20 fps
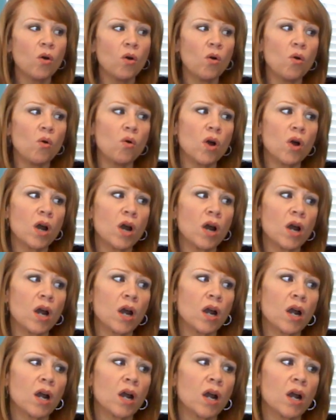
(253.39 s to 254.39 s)

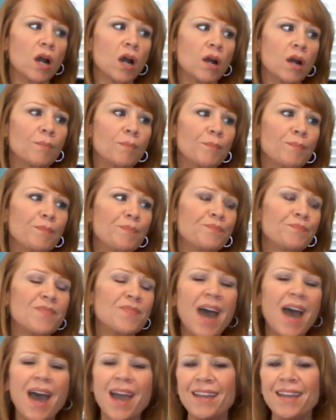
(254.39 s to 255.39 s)
Or,
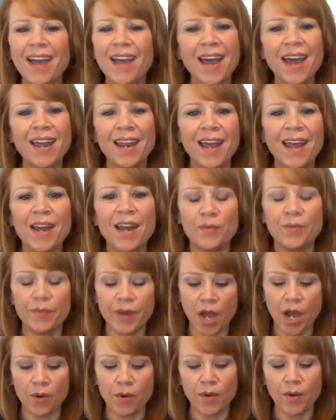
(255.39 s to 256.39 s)
I don't
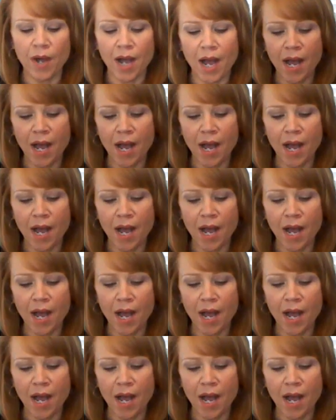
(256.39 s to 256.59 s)
know.